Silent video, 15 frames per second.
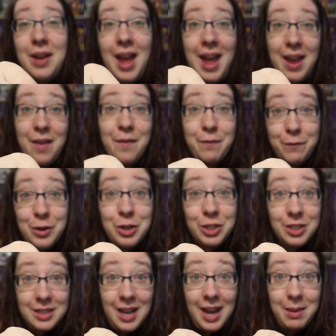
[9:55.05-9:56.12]
Hey,
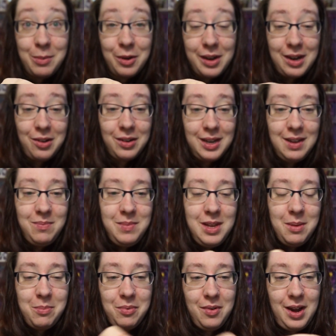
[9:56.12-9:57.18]
first timer here. Give
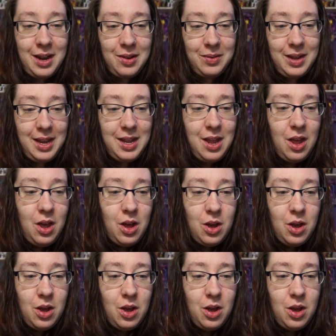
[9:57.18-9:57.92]
me a break, okay?